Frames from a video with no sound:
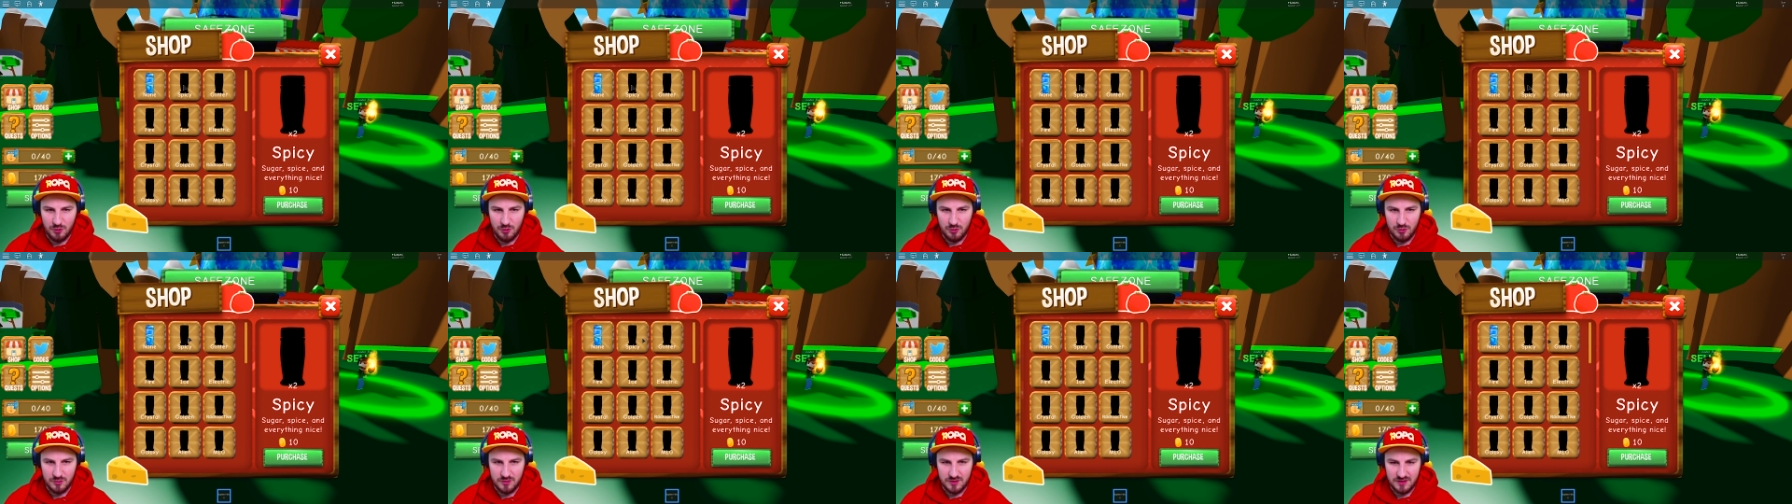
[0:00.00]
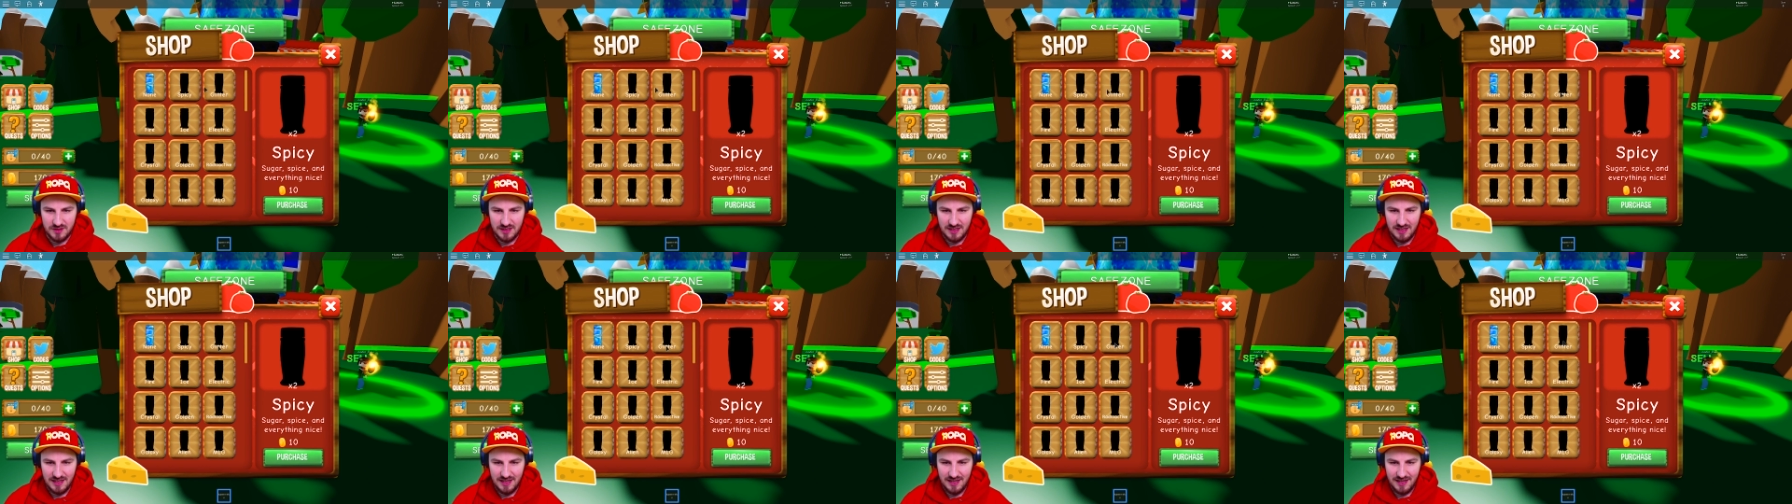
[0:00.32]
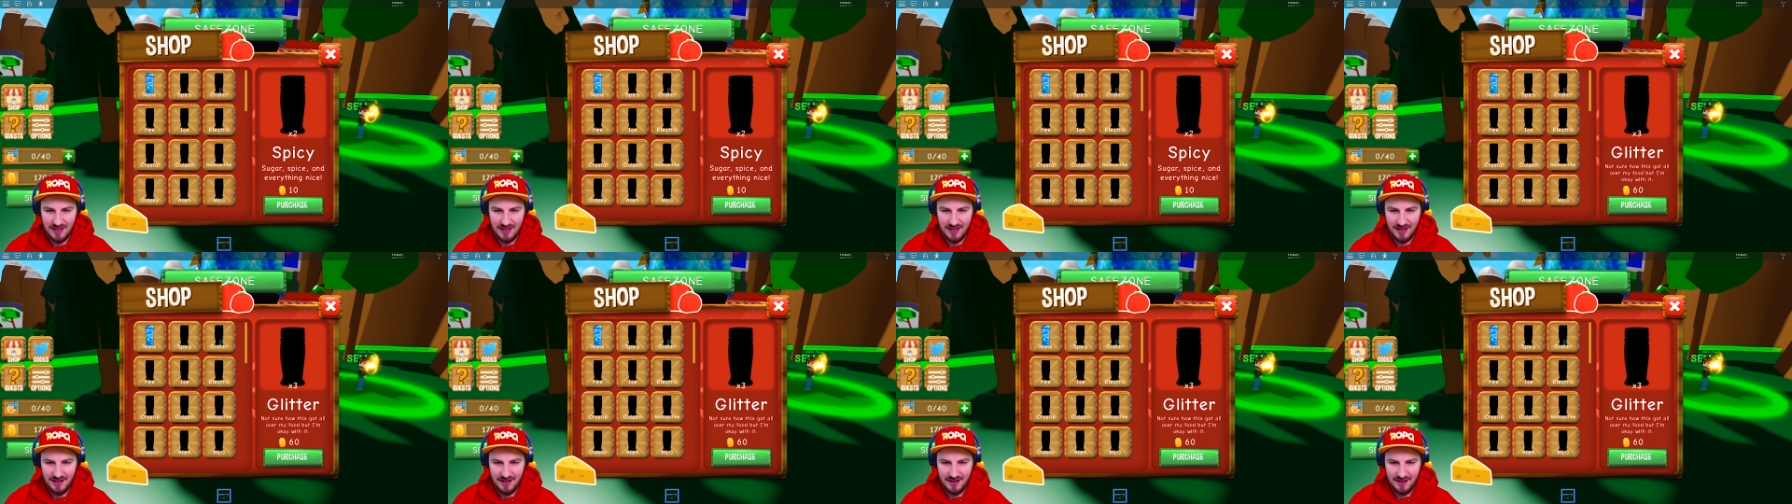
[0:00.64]
food.
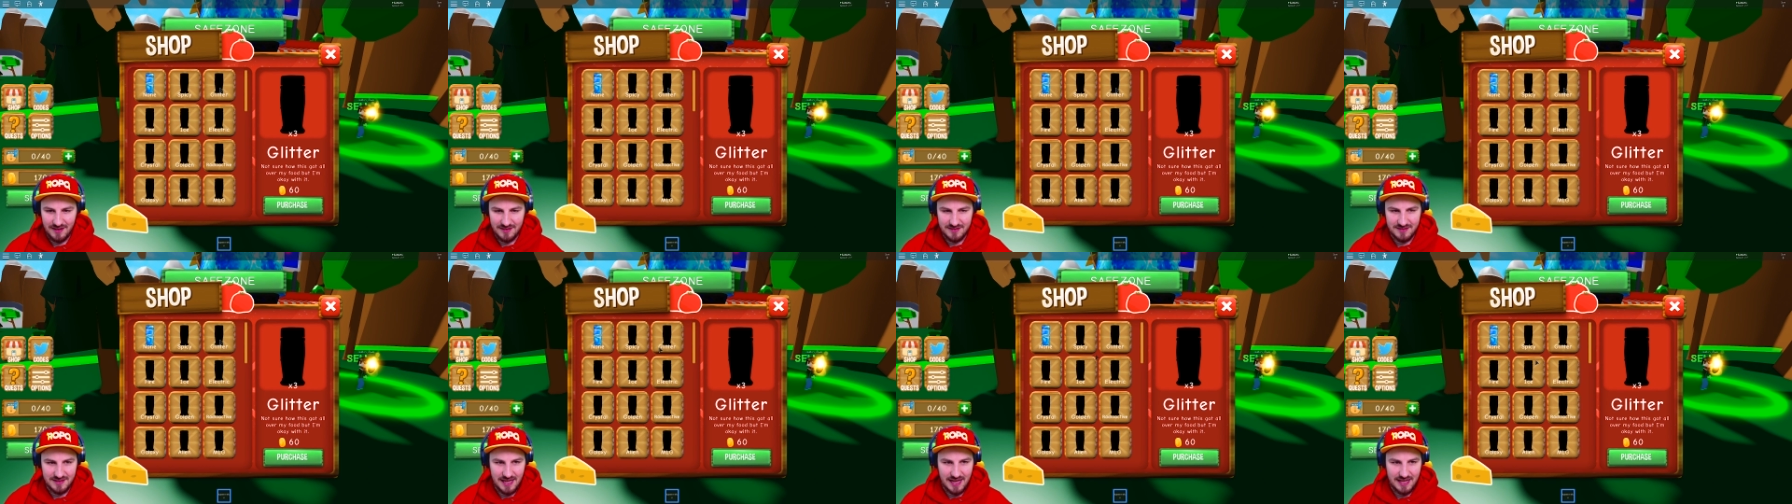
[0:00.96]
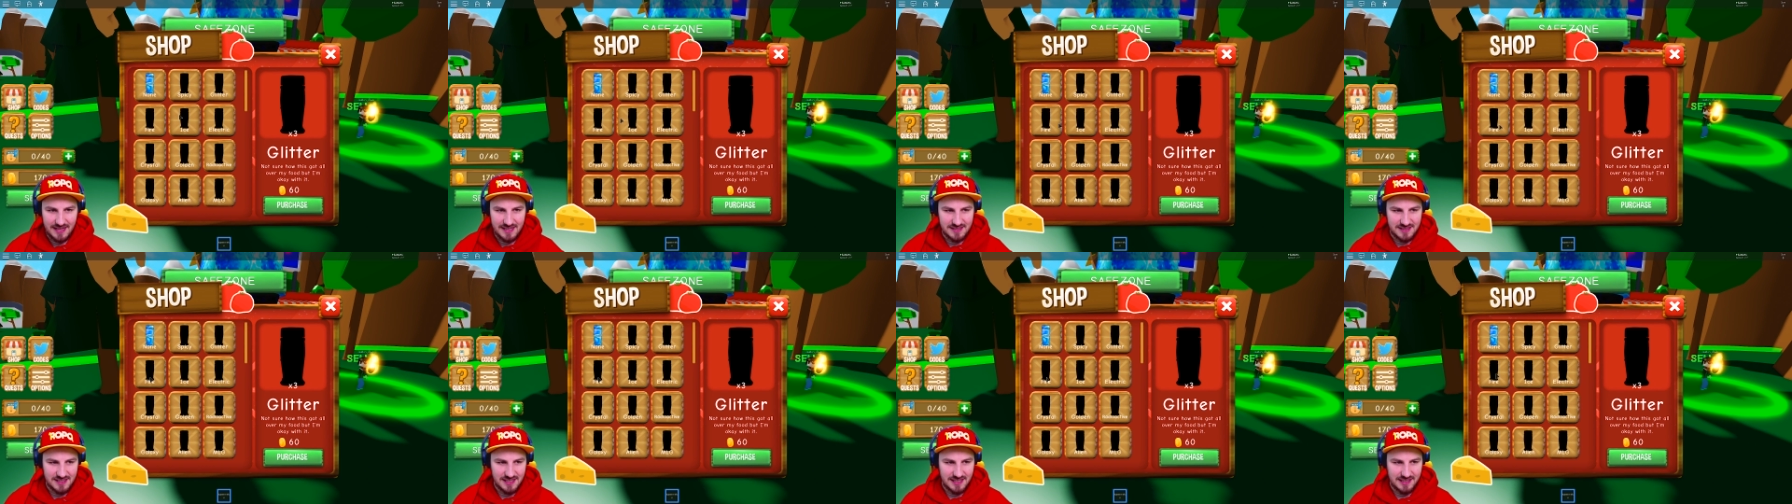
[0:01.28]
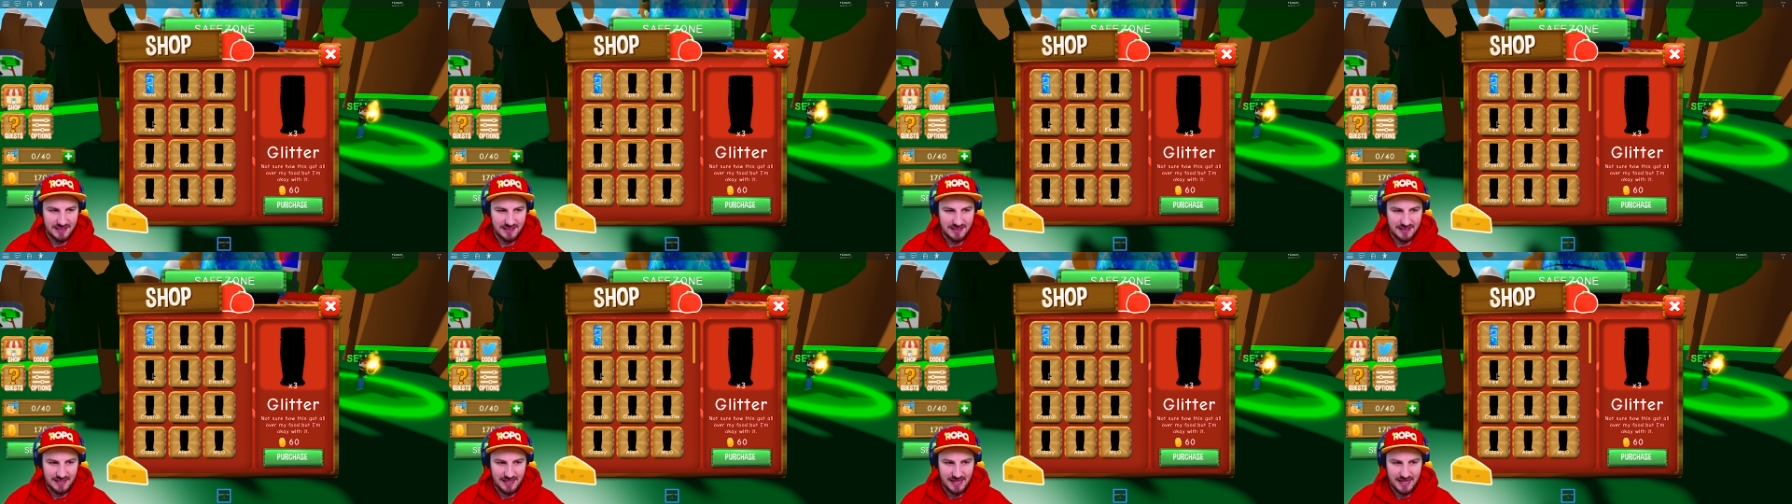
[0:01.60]
That is
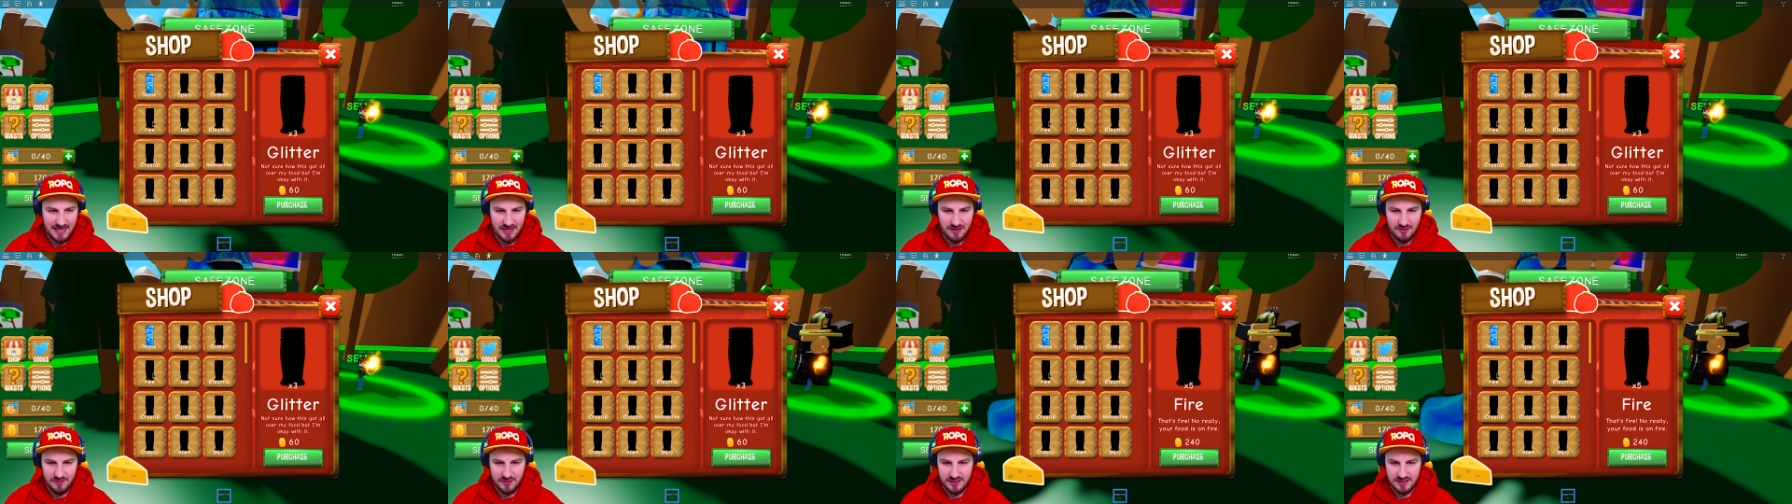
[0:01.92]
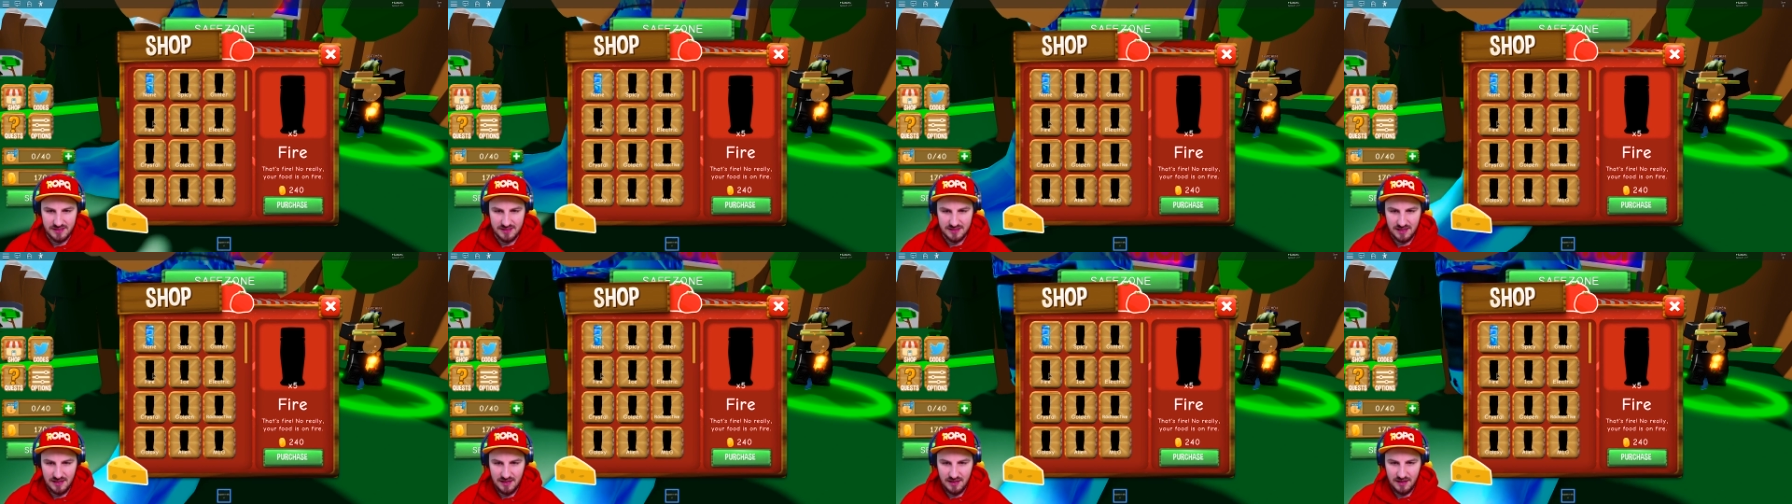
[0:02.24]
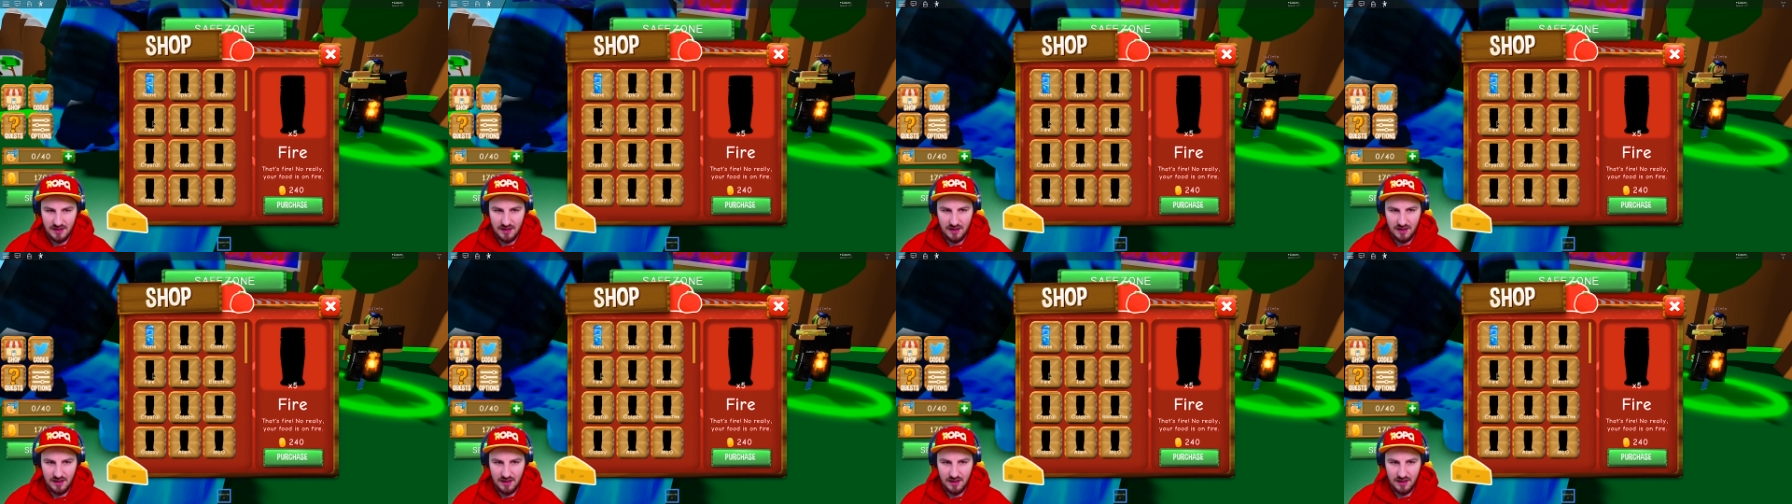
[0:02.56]
hilarious.